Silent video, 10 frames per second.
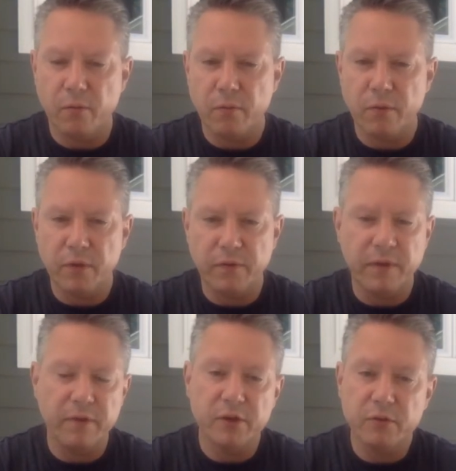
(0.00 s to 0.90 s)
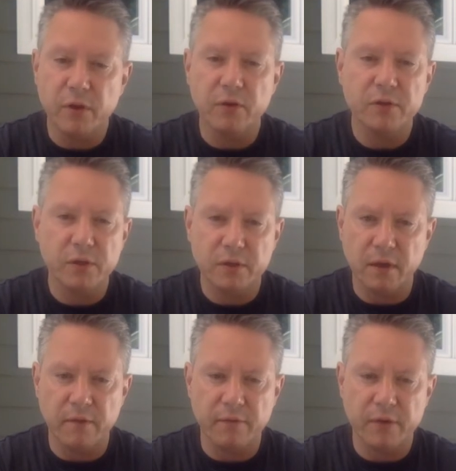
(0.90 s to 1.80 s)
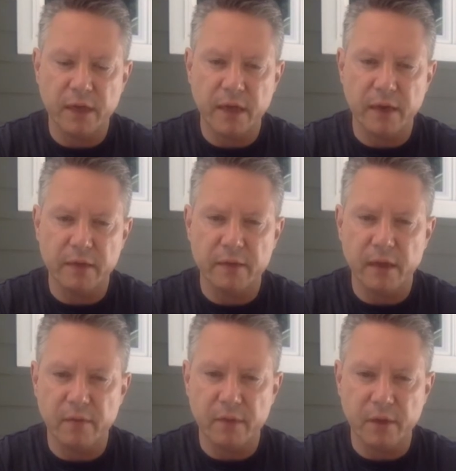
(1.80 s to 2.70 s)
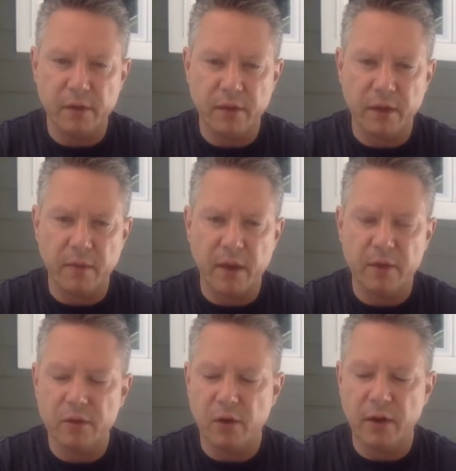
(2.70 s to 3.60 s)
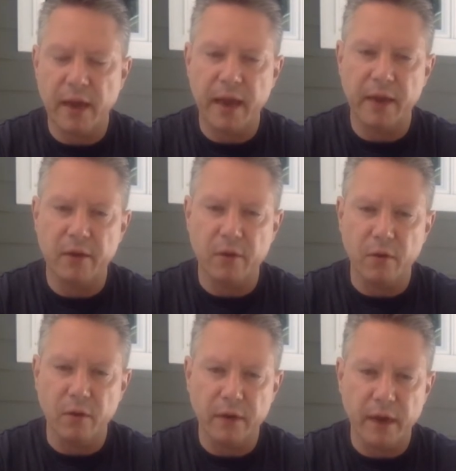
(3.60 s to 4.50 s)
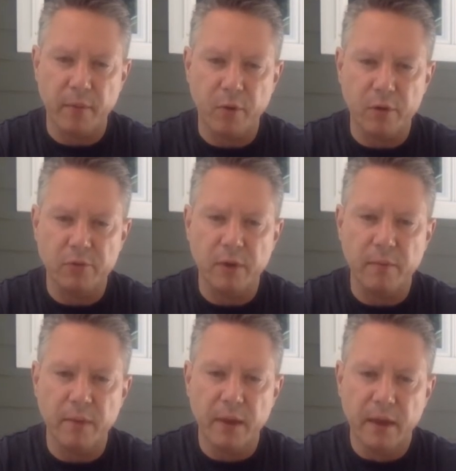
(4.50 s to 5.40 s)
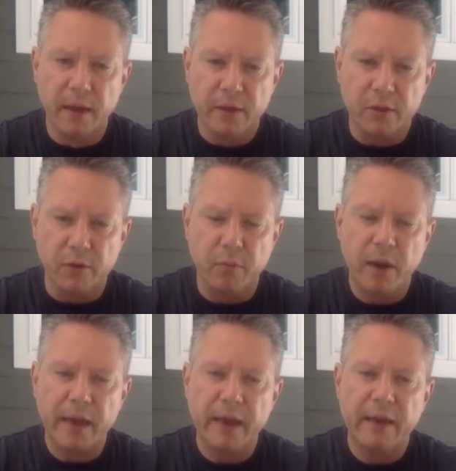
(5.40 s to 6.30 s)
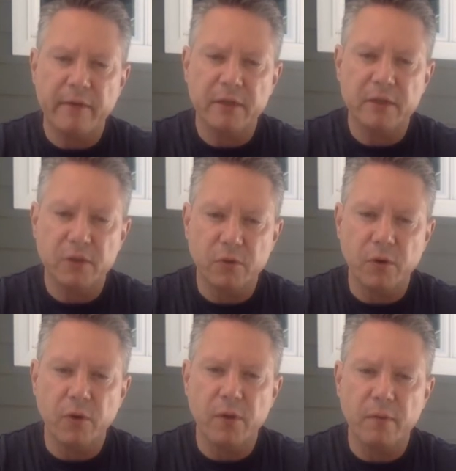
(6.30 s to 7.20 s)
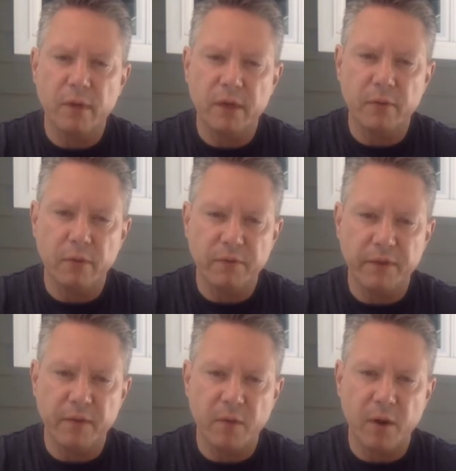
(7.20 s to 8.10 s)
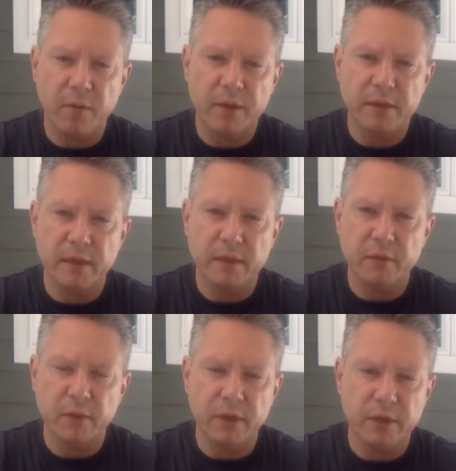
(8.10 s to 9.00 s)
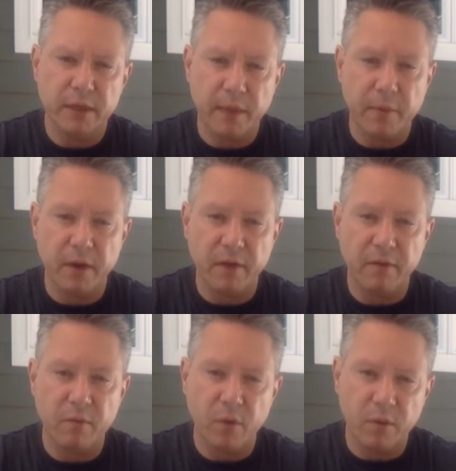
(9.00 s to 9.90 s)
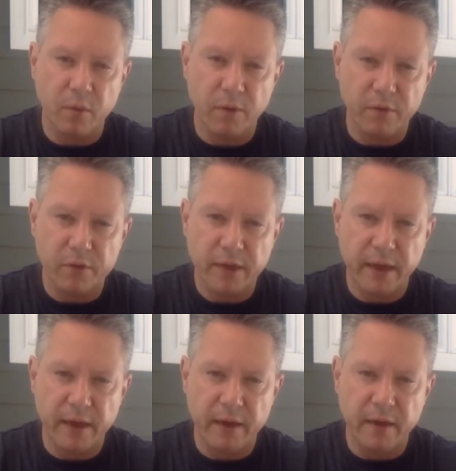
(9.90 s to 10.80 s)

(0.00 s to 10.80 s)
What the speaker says: you've given 2 doses of Versed, it's time to think about starting to hang your Keppra drip. So we're probably going to give it sooner than we did with phenobarb, in the sense that we just kept on giving more and more Versed,